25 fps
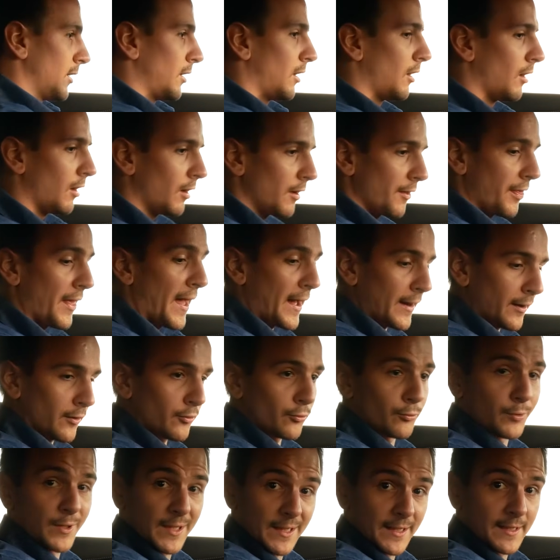all that is
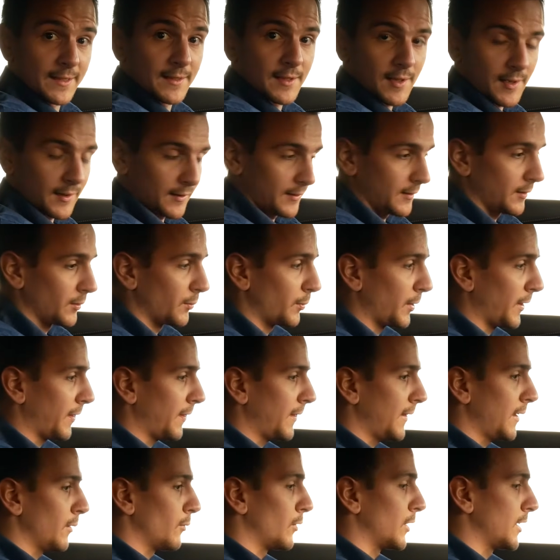really nice. With
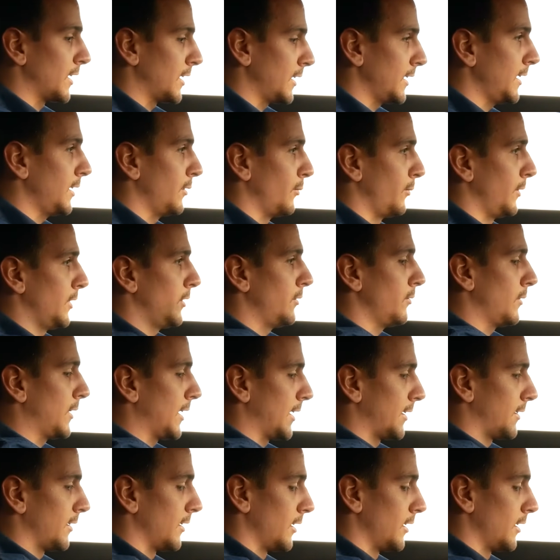the 1LE, we do get